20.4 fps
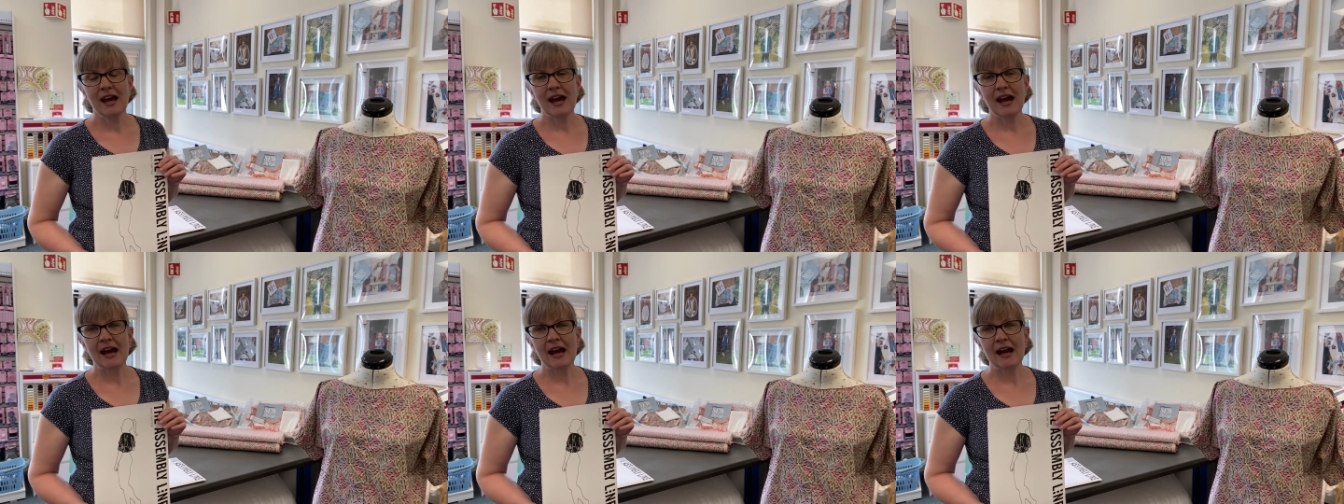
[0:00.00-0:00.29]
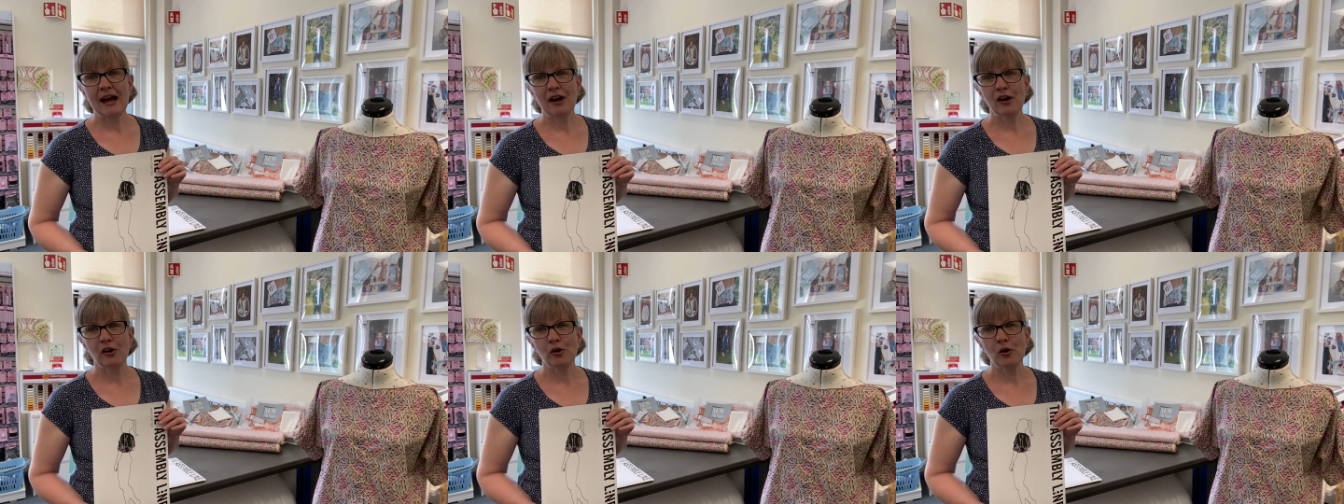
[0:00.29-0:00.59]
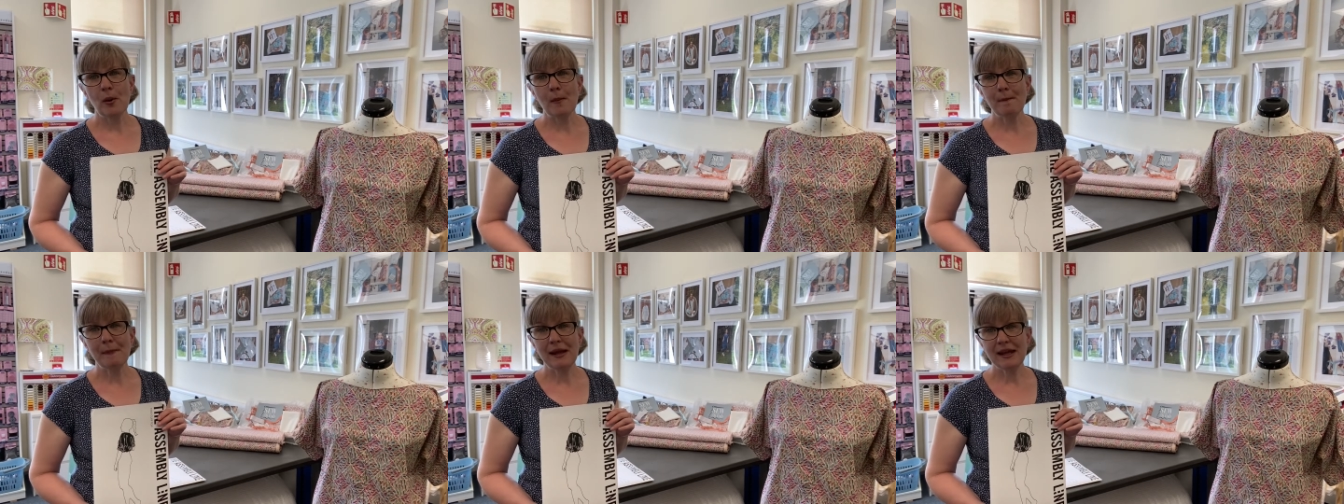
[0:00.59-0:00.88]

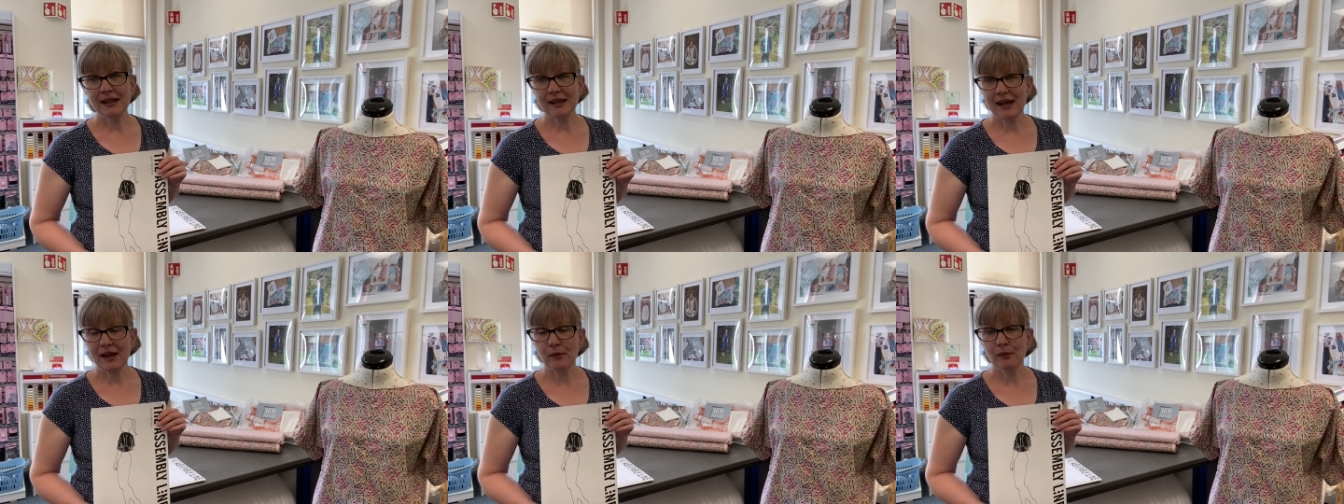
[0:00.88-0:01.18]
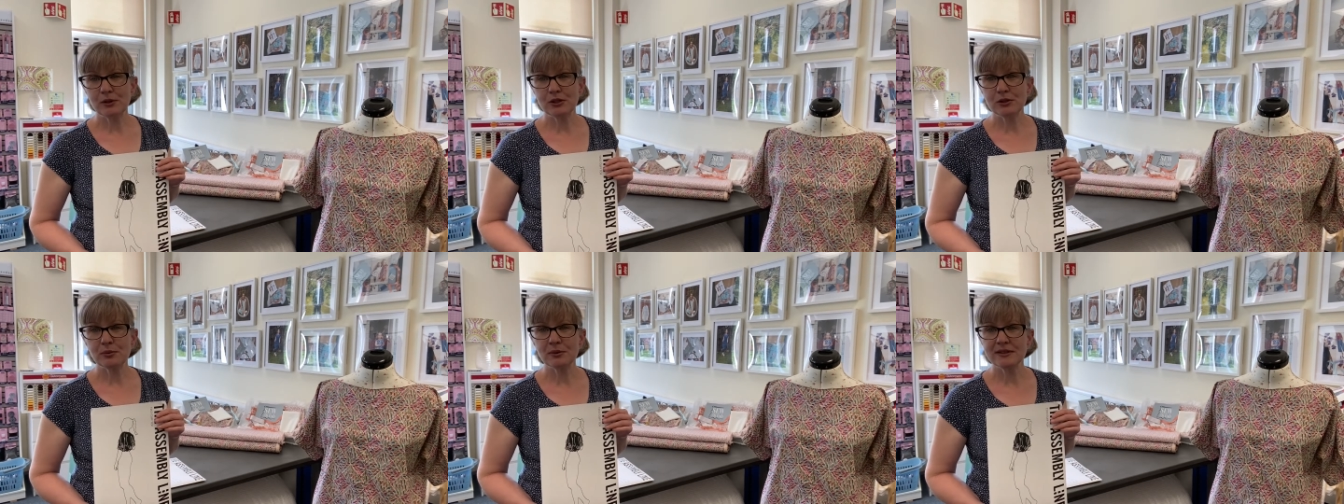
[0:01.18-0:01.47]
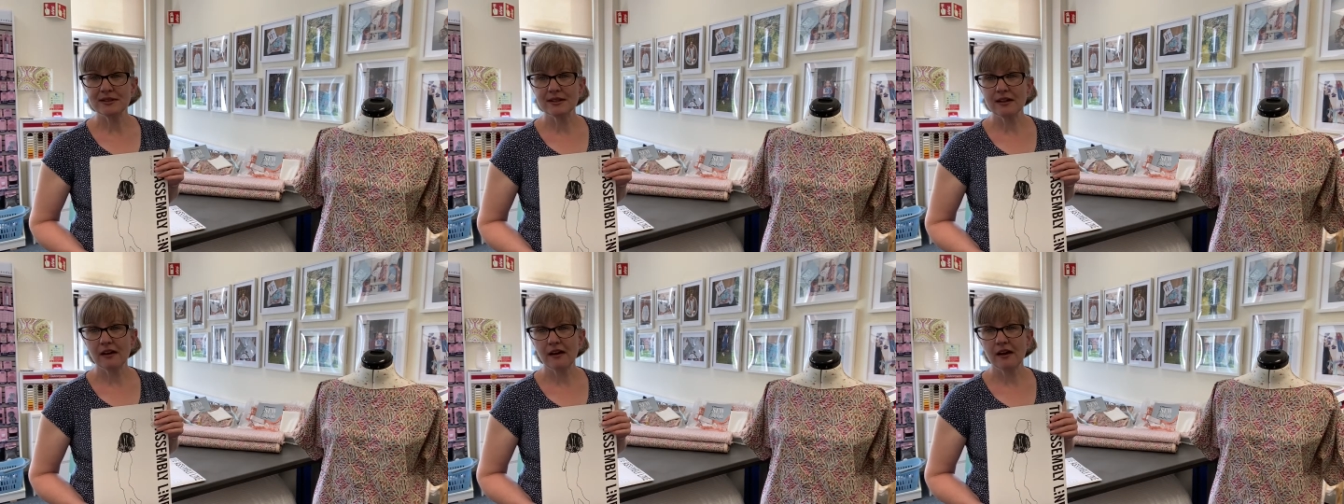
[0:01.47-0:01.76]
our make it, which
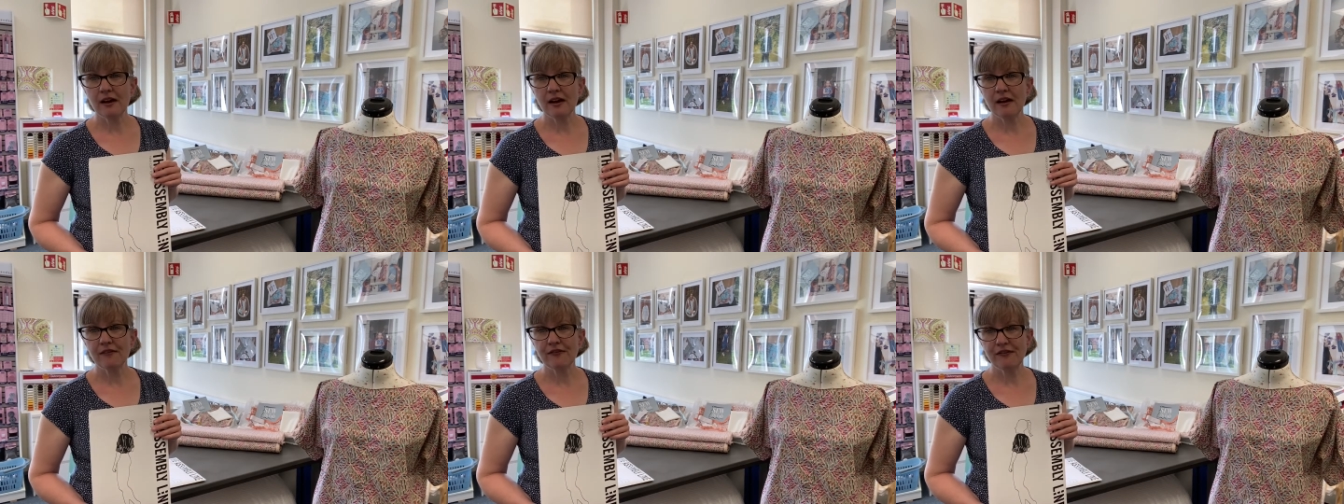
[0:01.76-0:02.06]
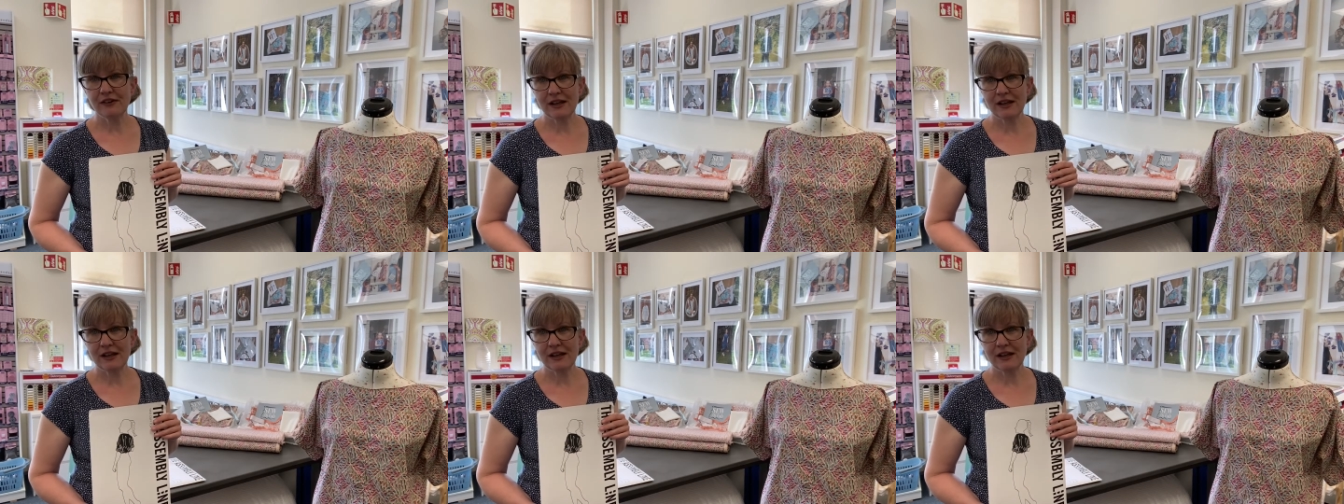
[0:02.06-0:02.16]
was the